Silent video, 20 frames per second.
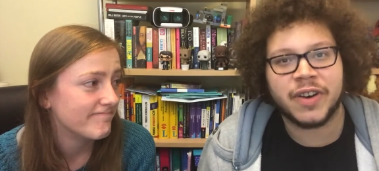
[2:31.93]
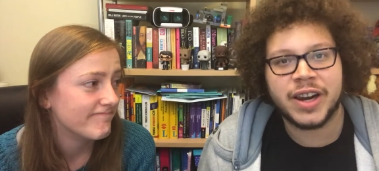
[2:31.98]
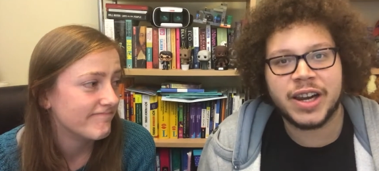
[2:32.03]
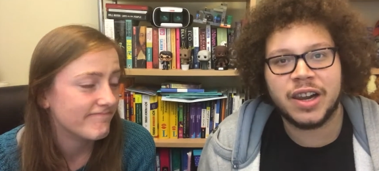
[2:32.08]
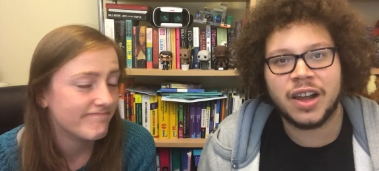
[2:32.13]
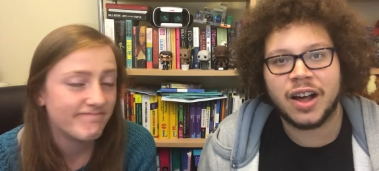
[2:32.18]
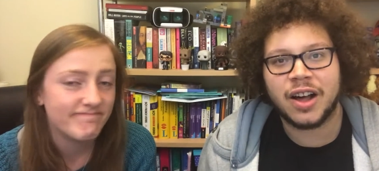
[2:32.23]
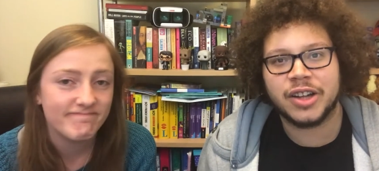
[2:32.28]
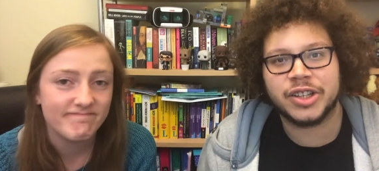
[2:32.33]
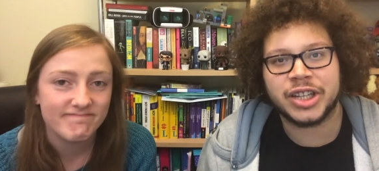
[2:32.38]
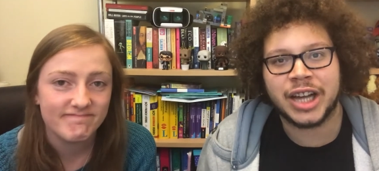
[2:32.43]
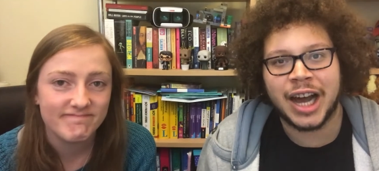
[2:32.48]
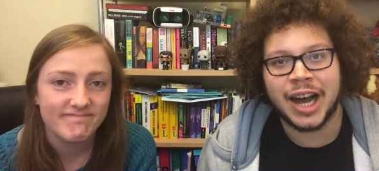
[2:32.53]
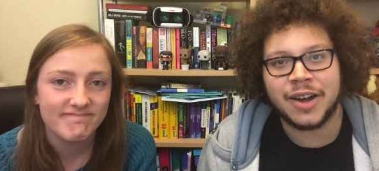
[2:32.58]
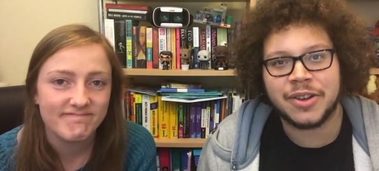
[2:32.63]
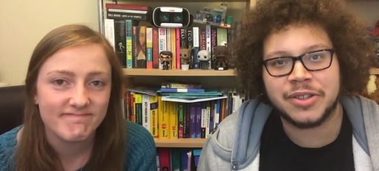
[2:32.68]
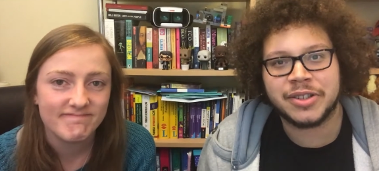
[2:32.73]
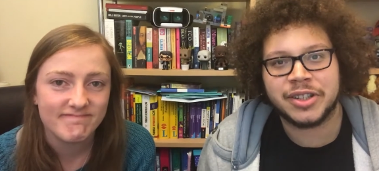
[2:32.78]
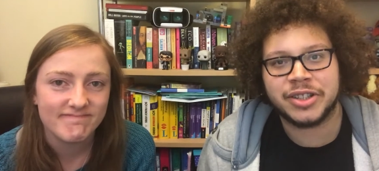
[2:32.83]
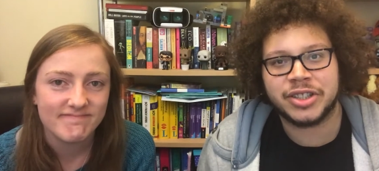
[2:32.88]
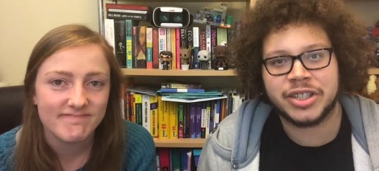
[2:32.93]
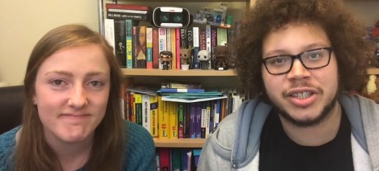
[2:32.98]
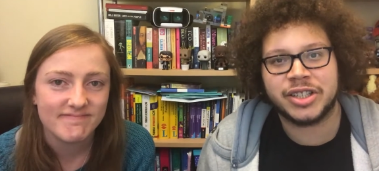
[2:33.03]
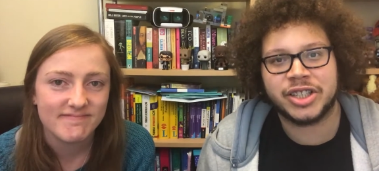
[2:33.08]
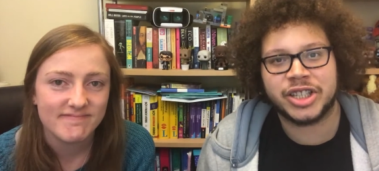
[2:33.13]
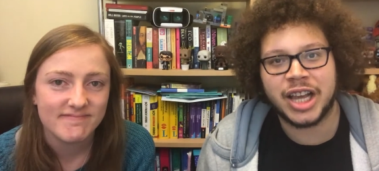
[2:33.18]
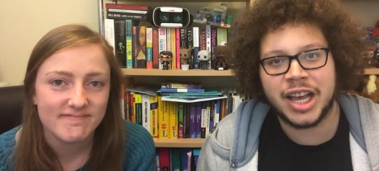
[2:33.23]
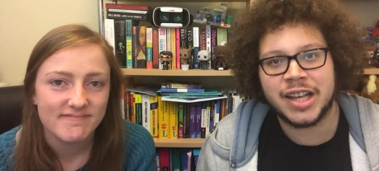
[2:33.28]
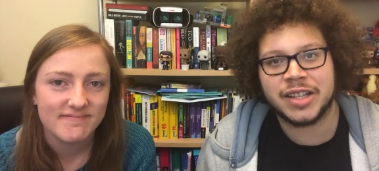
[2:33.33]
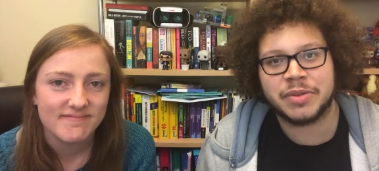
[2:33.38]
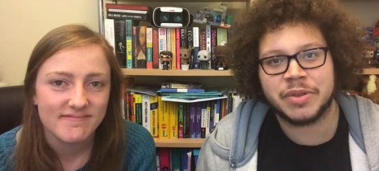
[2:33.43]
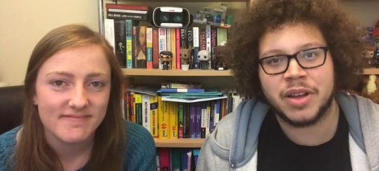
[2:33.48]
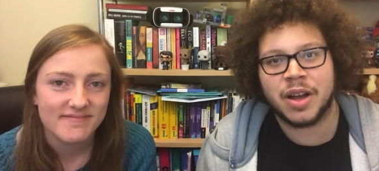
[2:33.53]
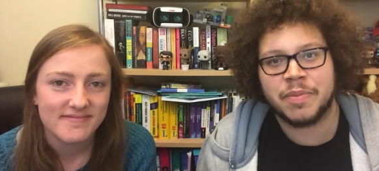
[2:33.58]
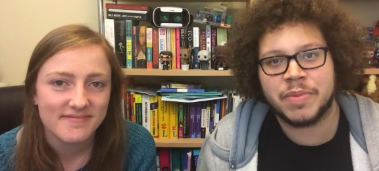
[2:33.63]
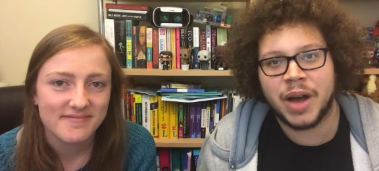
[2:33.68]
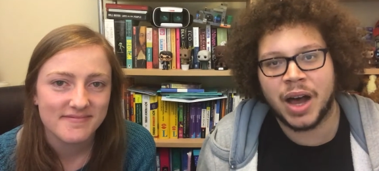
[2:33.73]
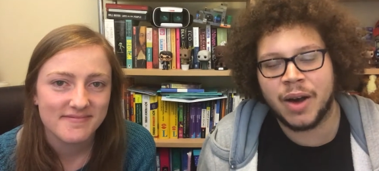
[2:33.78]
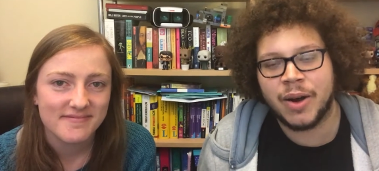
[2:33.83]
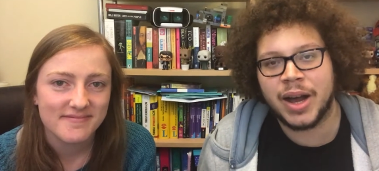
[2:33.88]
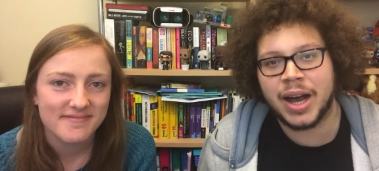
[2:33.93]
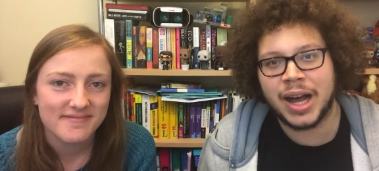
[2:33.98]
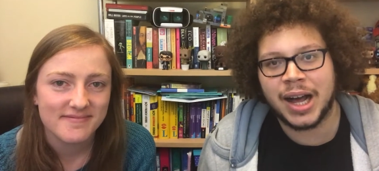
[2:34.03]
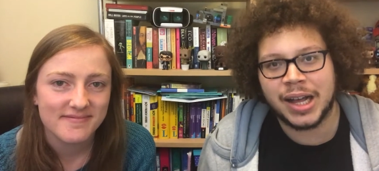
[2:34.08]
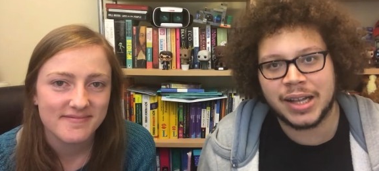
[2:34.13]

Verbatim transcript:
Speaker 1: a very large house that she shares with her poet